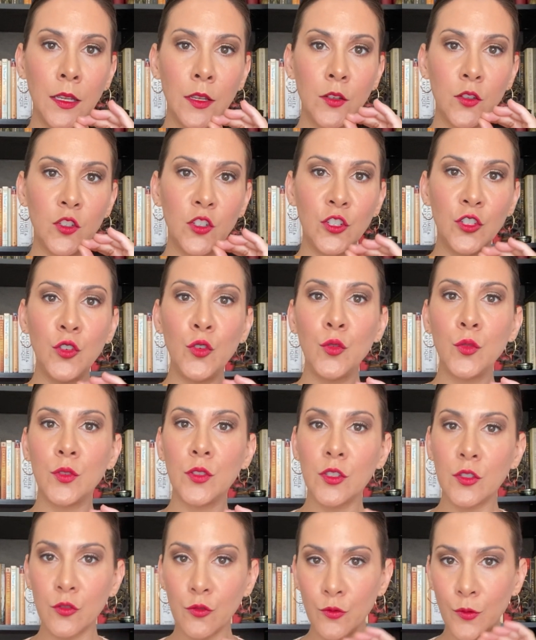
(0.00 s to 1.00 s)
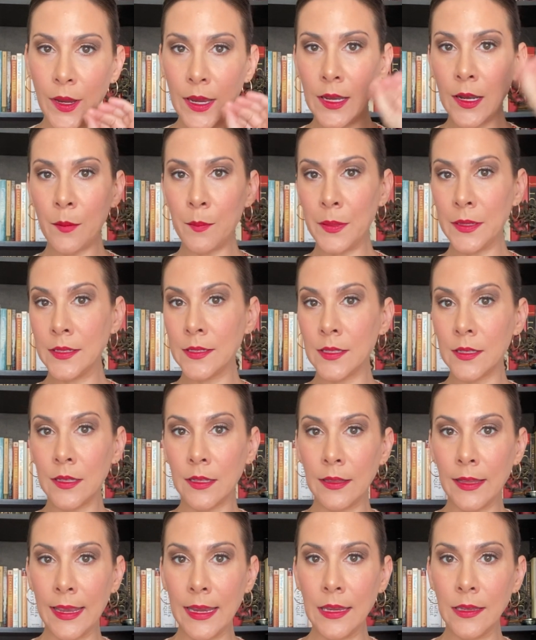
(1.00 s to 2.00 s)
shoot straight up into the
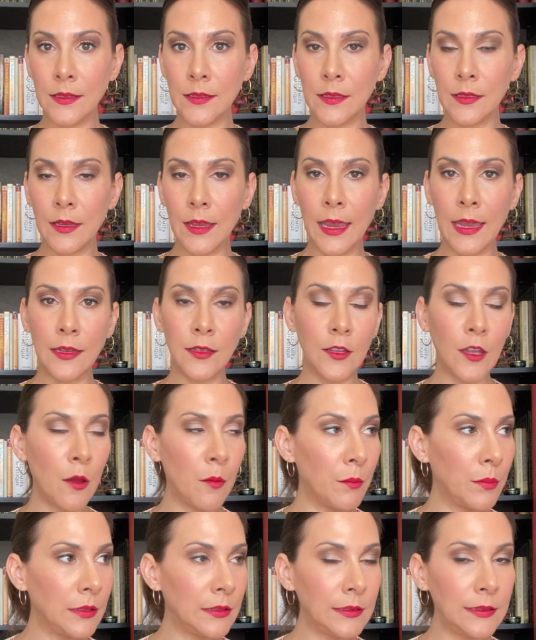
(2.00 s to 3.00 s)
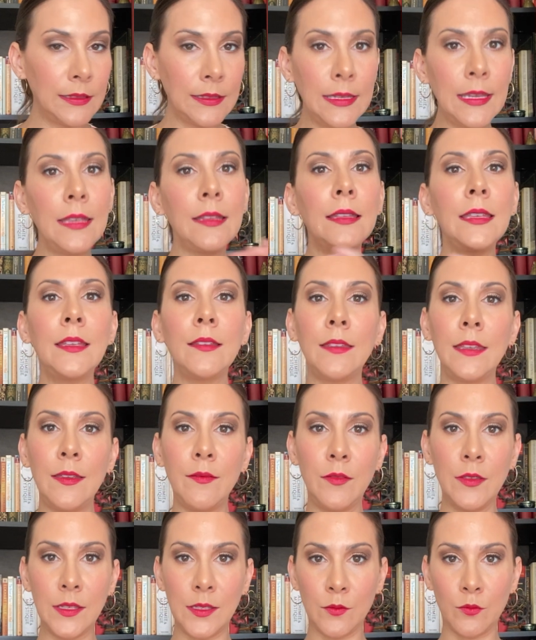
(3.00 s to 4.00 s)
light and completely
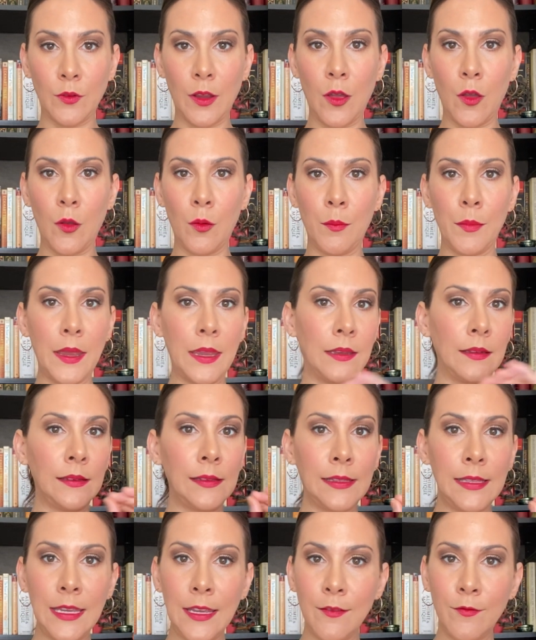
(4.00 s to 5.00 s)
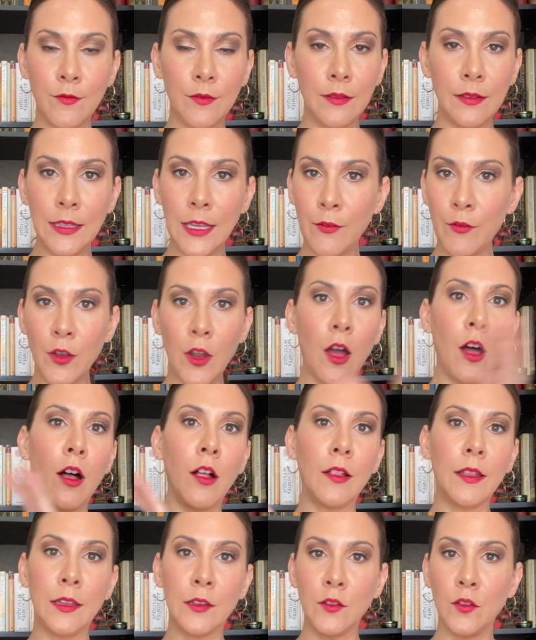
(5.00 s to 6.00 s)
leave this realm and leave it
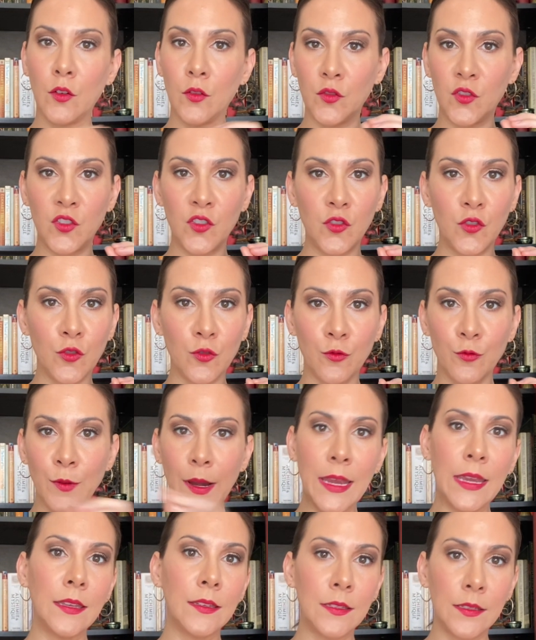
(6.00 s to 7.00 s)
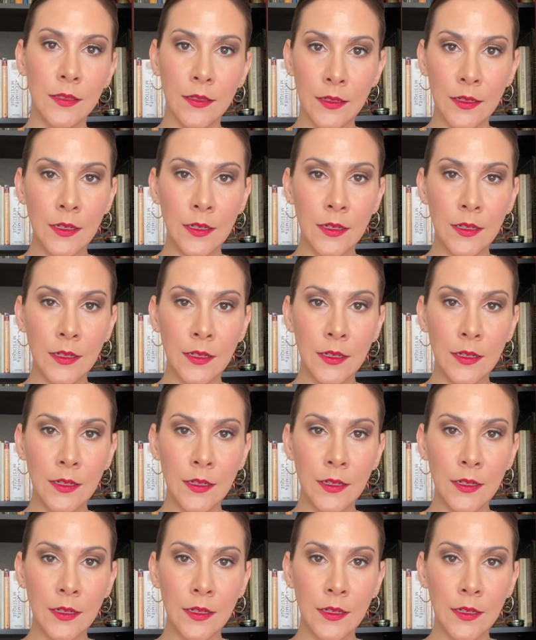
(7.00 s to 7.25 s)
all and go straight